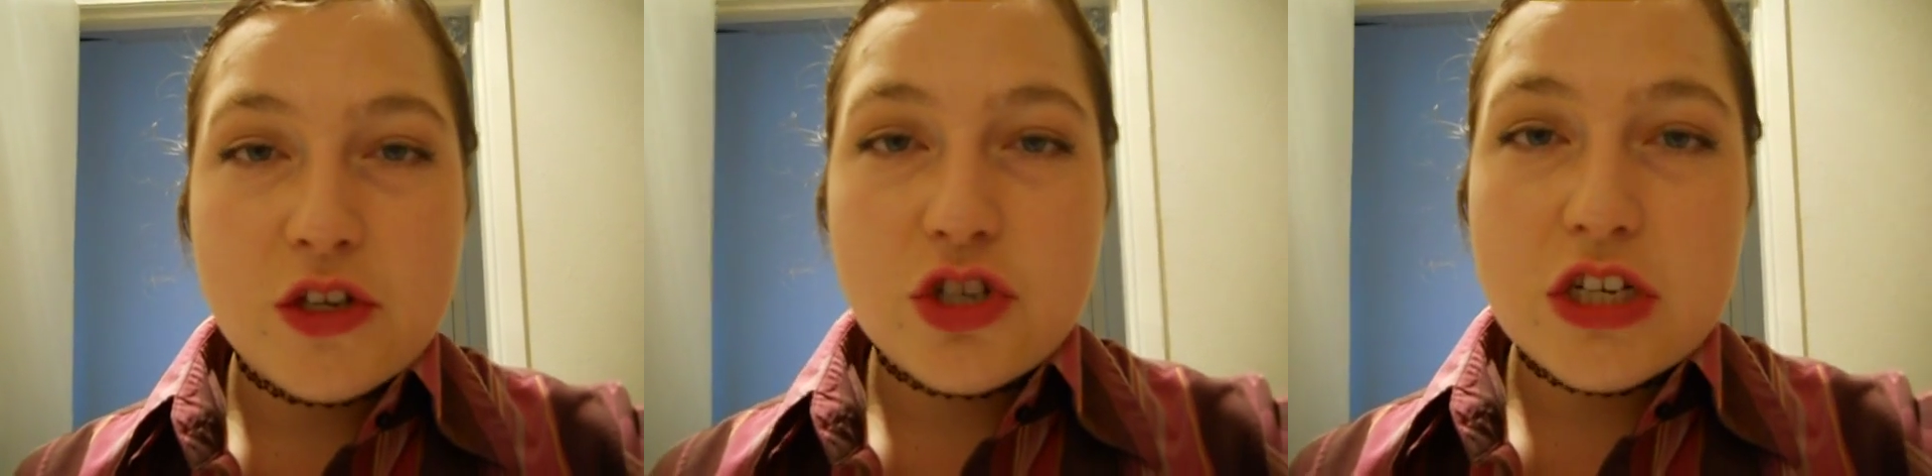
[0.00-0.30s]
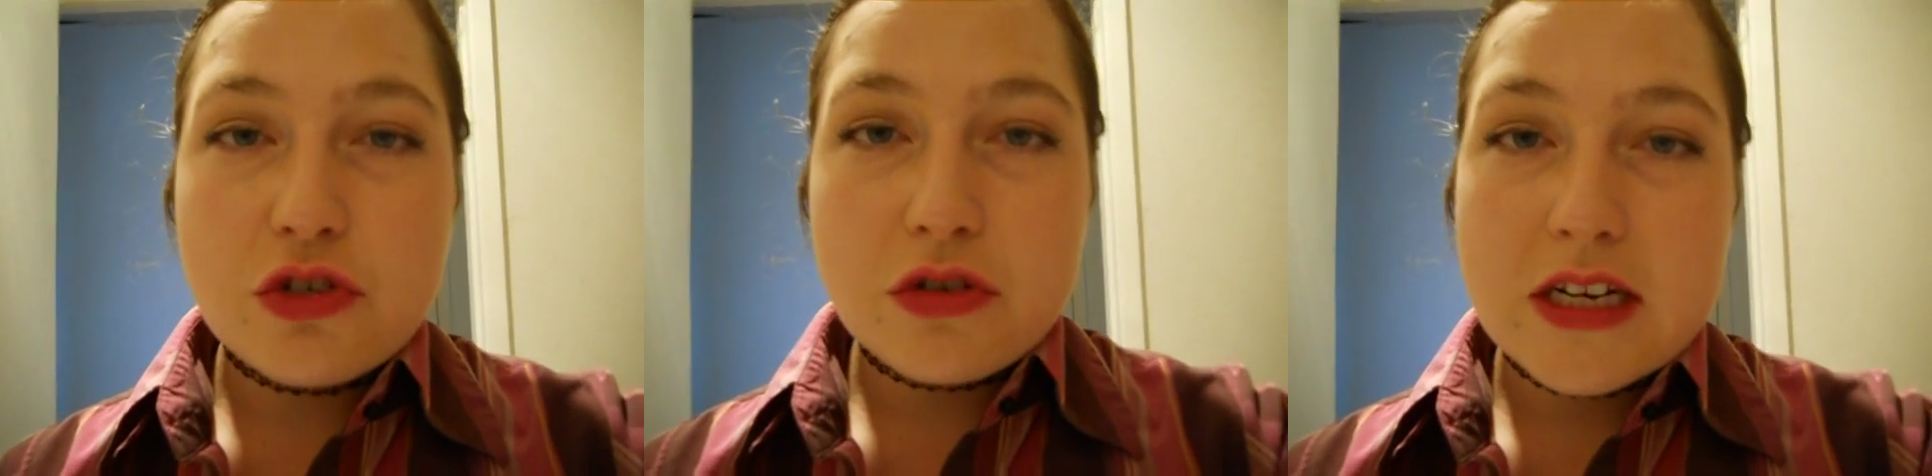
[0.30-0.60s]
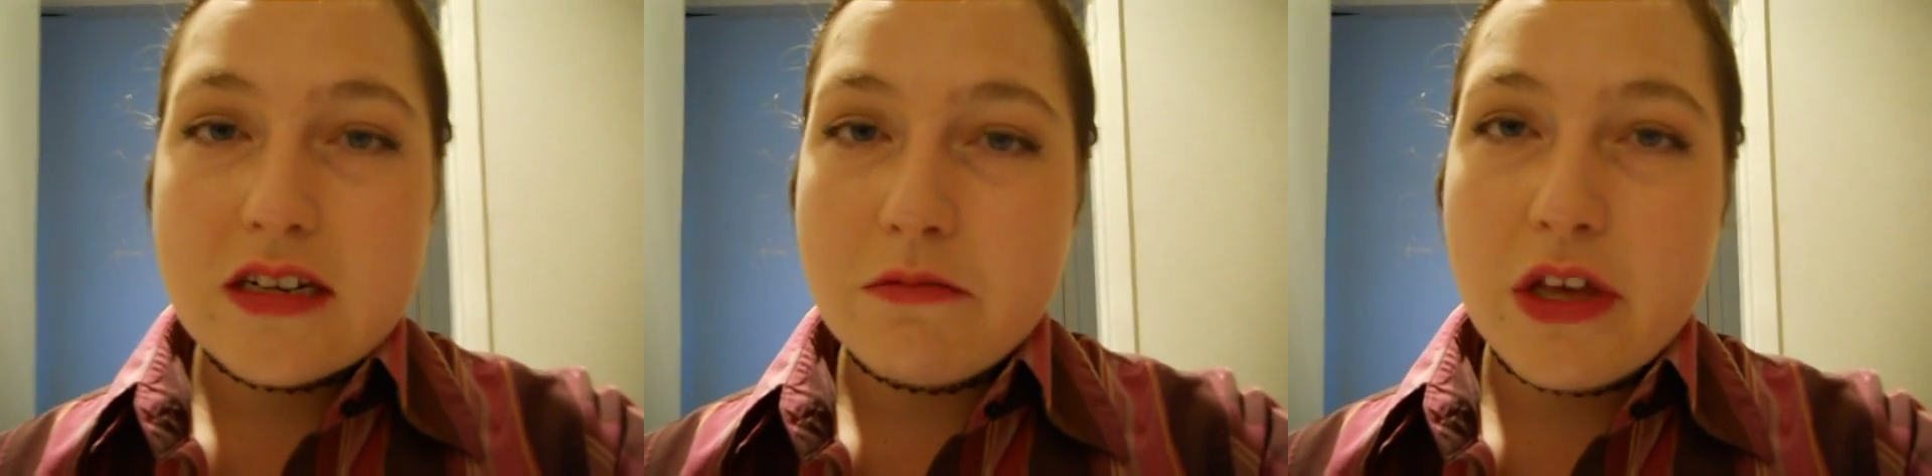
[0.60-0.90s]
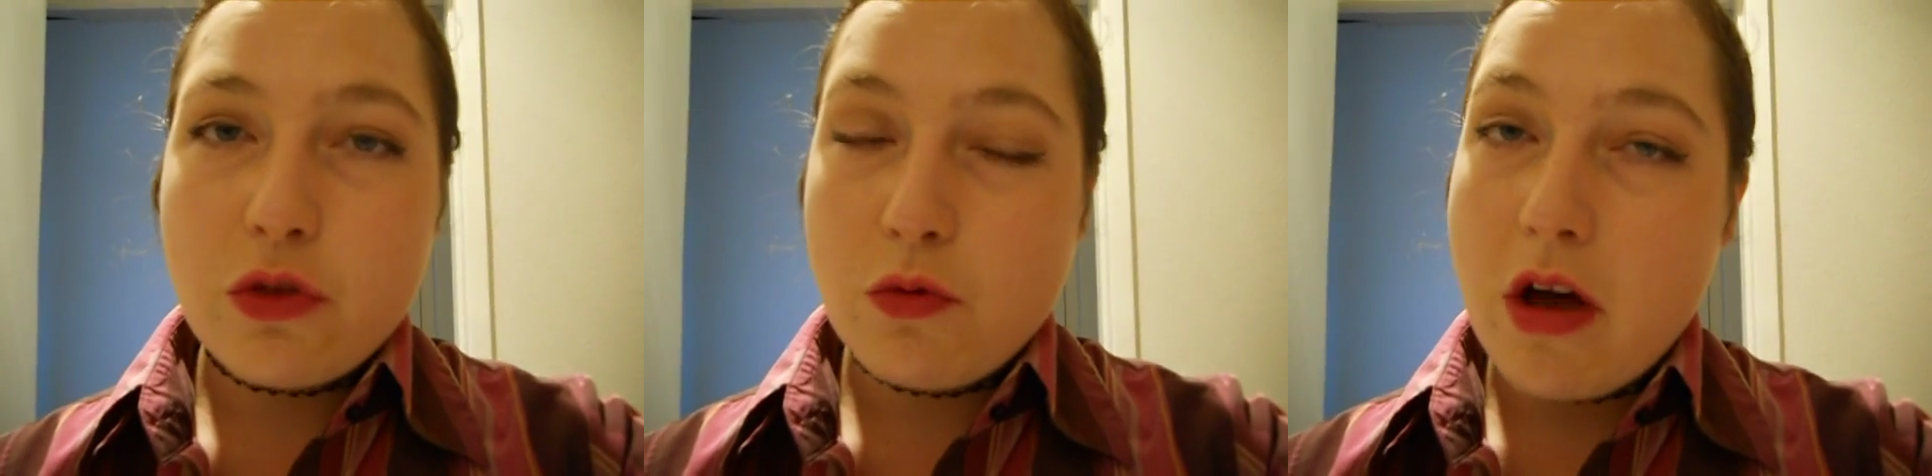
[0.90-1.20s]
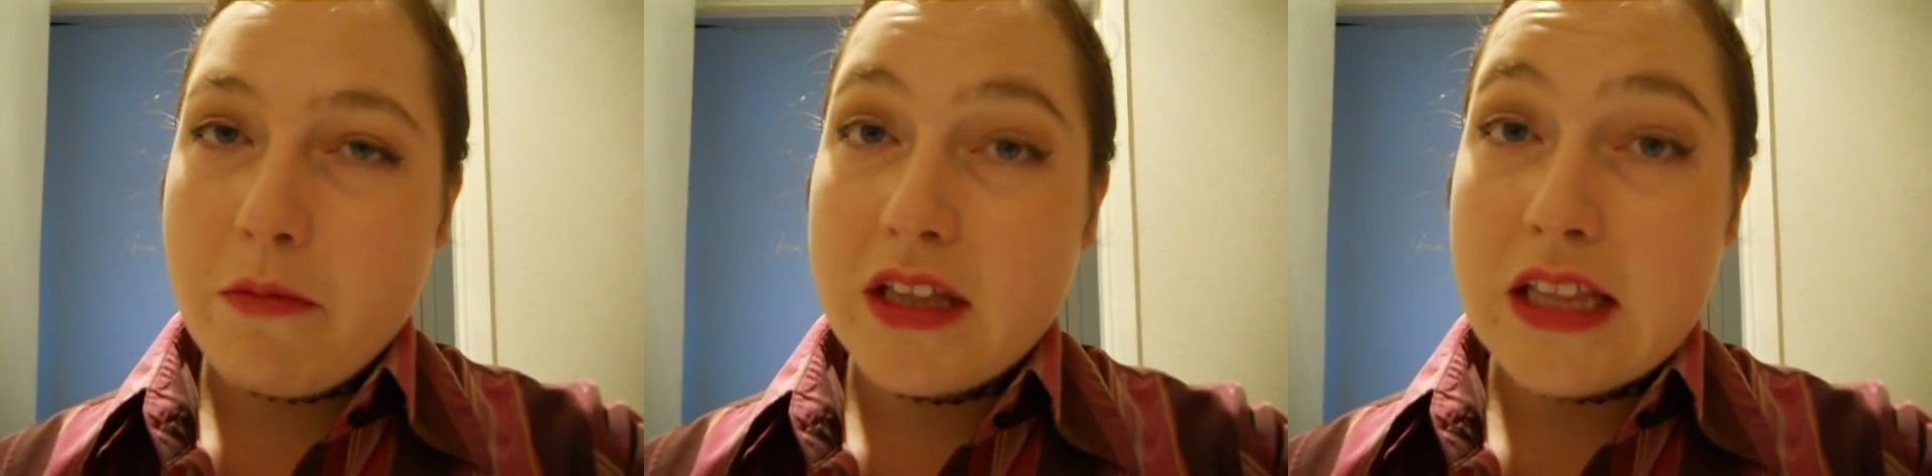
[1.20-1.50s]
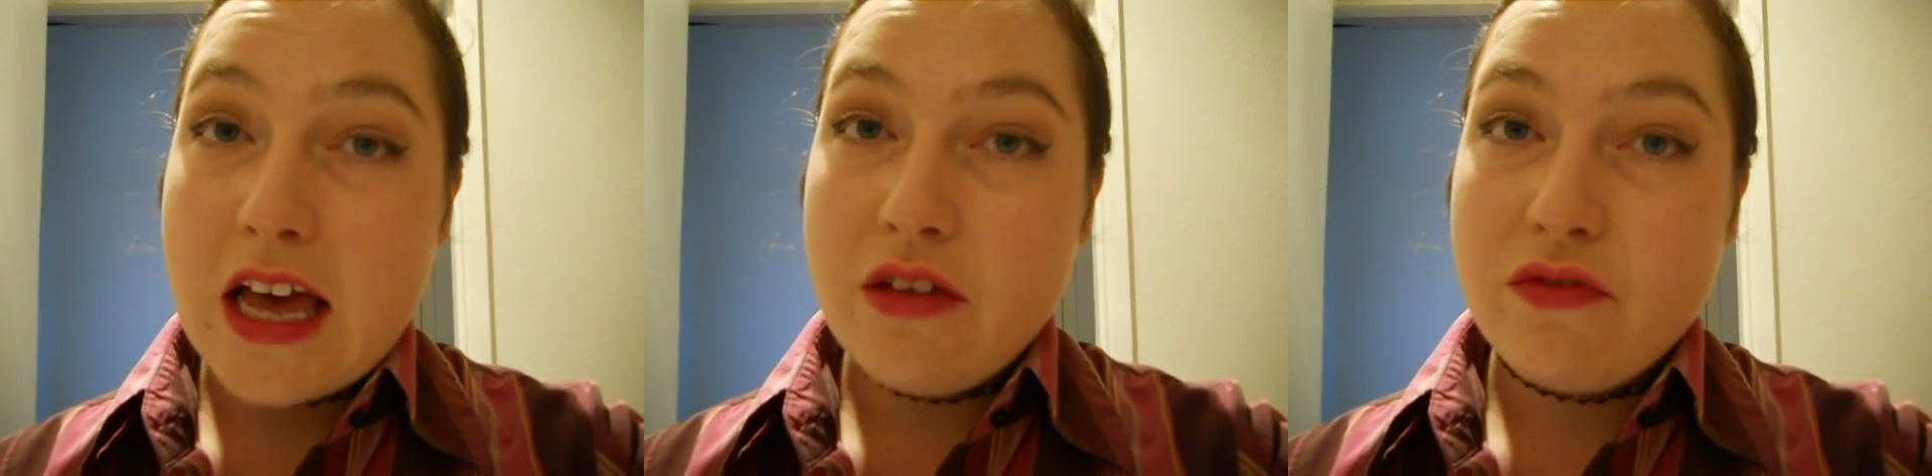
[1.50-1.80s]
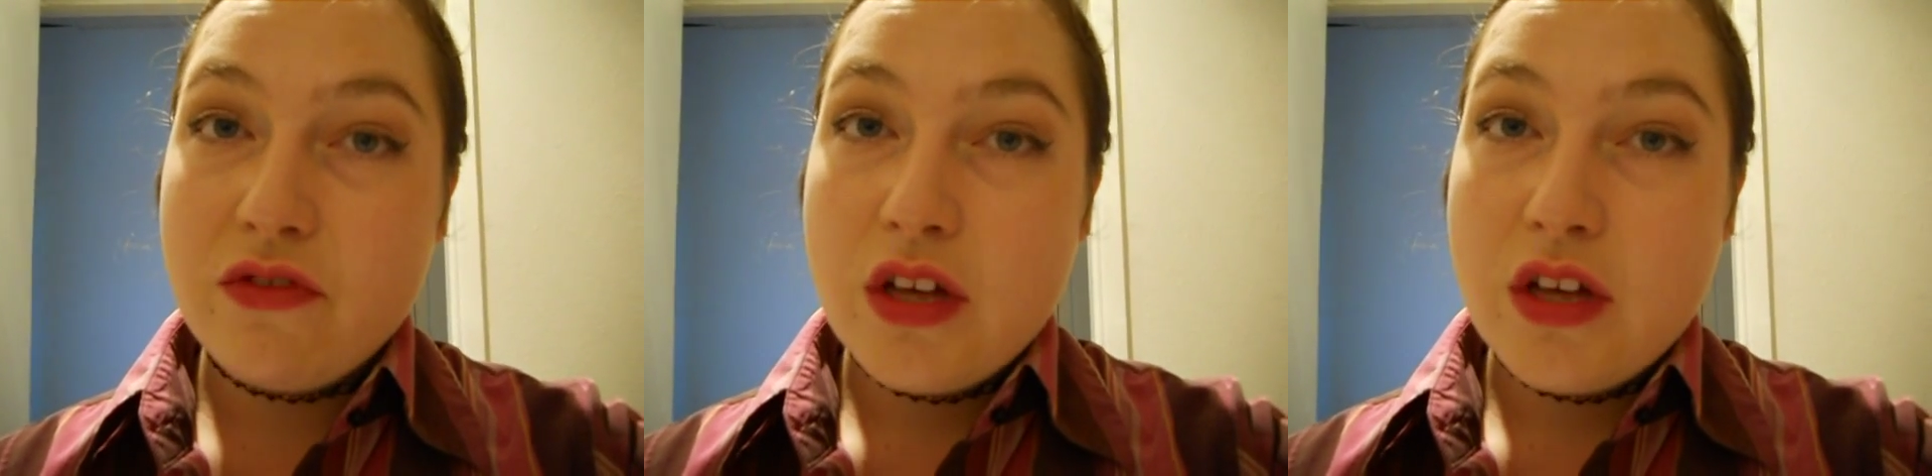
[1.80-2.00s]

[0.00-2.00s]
that she treated me throughout my life